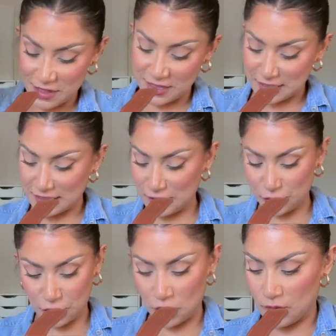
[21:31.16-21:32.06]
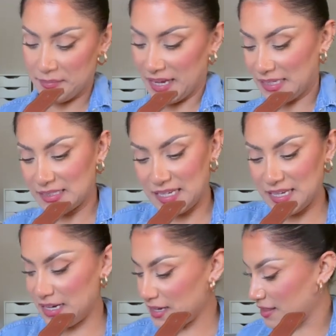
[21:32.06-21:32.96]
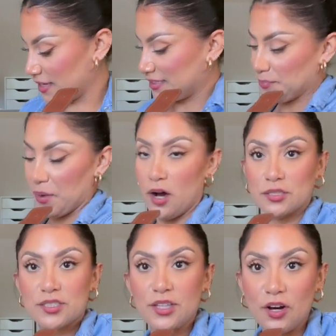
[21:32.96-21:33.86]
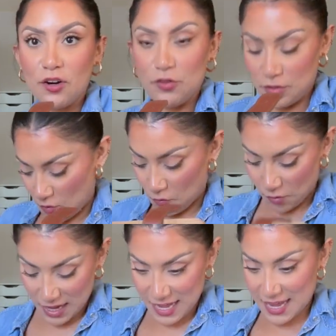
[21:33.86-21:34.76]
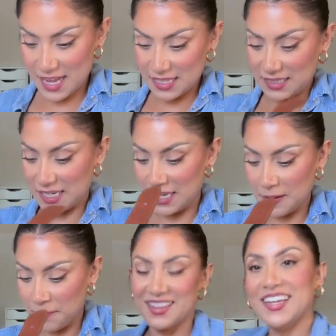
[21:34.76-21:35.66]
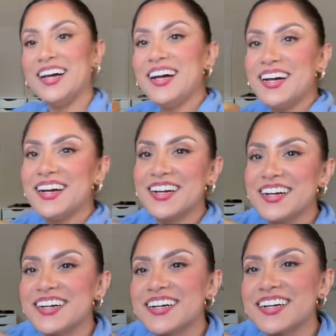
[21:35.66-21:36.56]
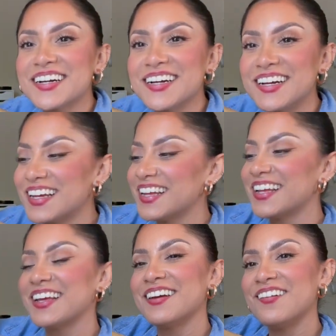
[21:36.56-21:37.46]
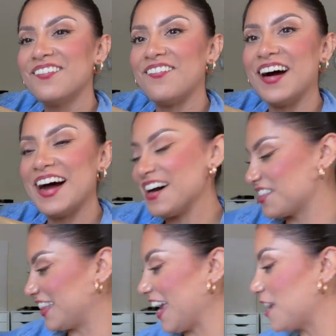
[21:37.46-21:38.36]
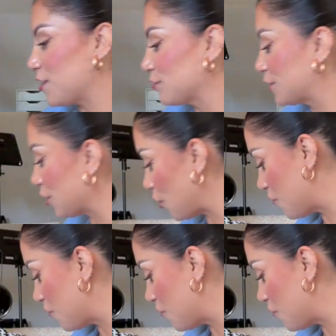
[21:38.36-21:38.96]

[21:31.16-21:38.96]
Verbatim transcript: This is so amazing. This box though, what? Look. Wow, thank you so